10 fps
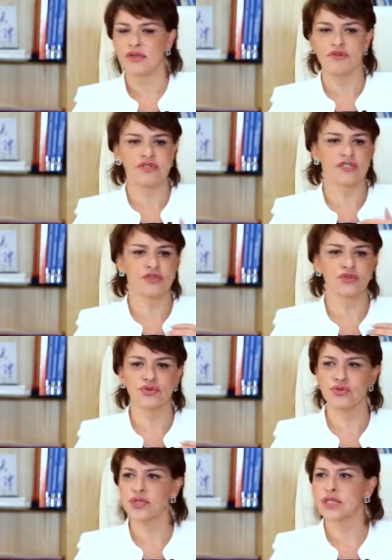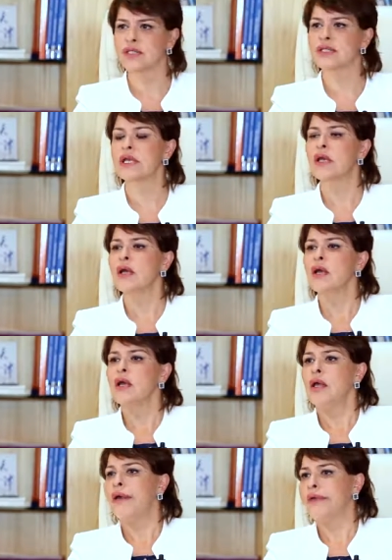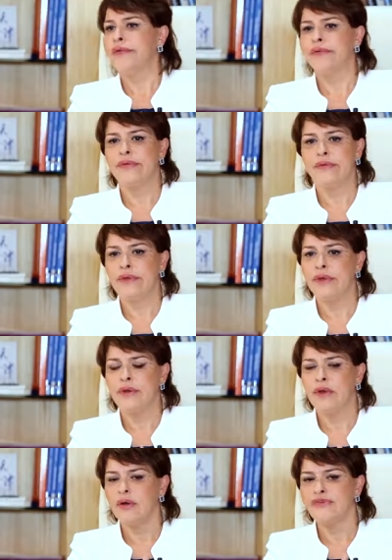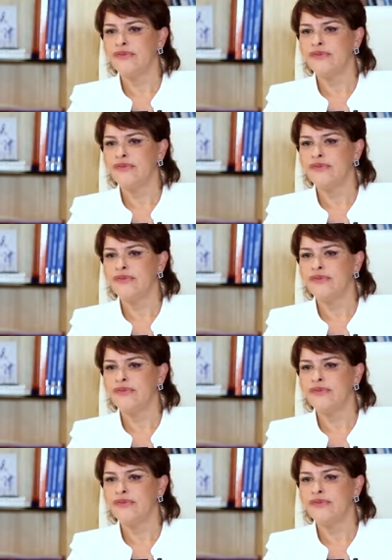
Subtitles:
of institutions, and of